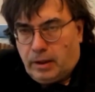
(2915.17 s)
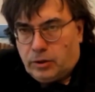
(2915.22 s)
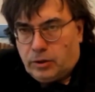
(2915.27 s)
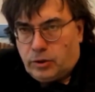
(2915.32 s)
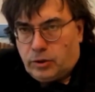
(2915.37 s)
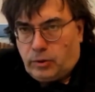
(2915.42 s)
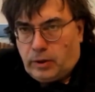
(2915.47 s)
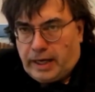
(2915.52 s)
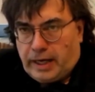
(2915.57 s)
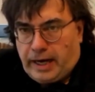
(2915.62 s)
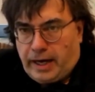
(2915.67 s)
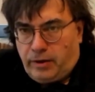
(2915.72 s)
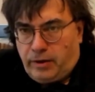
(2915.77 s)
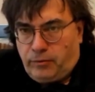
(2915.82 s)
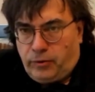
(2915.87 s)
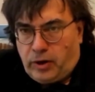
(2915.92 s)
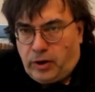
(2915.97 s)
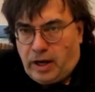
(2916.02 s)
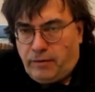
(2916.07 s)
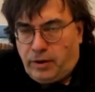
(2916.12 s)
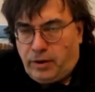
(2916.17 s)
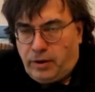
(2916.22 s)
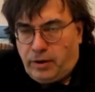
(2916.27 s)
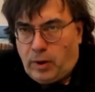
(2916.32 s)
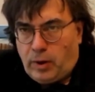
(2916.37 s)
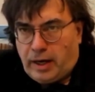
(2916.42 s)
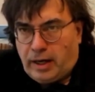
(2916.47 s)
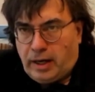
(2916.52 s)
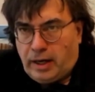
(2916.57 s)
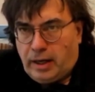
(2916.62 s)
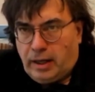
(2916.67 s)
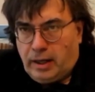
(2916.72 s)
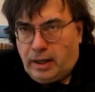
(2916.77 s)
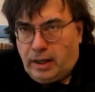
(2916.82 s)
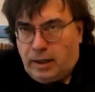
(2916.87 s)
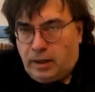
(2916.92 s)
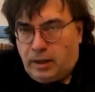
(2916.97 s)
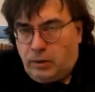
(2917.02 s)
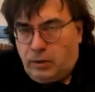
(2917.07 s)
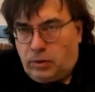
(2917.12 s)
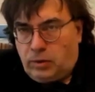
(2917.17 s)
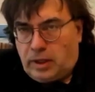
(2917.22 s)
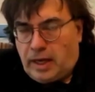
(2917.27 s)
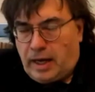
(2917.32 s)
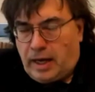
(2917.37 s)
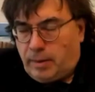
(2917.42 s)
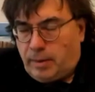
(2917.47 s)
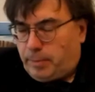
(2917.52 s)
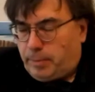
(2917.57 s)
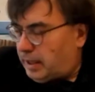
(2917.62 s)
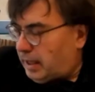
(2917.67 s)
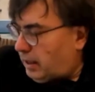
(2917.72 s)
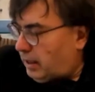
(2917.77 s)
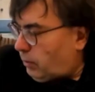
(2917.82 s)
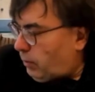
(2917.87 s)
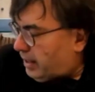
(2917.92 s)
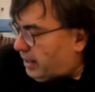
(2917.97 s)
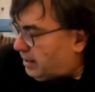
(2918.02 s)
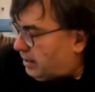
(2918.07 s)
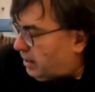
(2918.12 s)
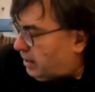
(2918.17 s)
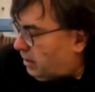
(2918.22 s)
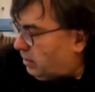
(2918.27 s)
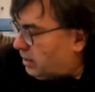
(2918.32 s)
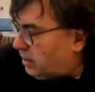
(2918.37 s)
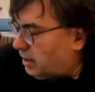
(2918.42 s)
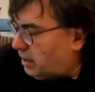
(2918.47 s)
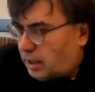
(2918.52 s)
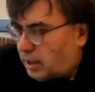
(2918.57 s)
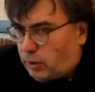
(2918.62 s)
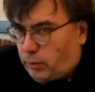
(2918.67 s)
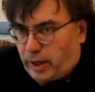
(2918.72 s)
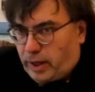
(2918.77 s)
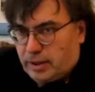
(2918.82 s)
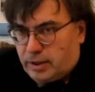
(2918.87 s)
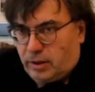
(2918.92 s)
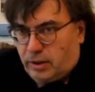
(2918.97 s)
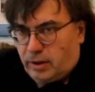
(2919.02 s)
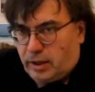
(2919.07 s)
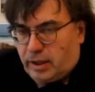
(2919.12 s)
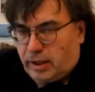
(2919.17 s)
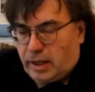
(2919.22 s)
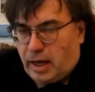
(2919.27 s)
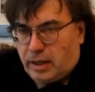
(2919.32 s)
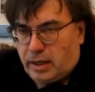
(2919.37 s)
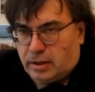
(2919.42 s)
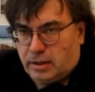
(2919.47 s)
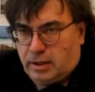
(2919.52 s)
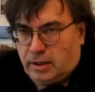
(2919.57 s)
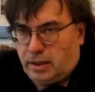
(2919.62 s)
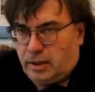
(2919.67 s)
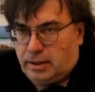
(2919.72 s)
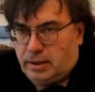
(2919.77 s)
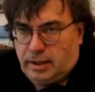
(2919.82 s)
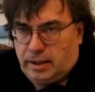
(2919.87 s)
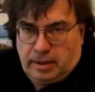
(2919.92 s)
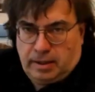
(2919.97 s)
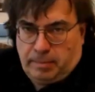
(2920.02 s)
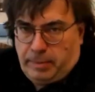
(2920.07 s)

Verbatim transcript: So again, for everyone, you type the questions in the question and answers and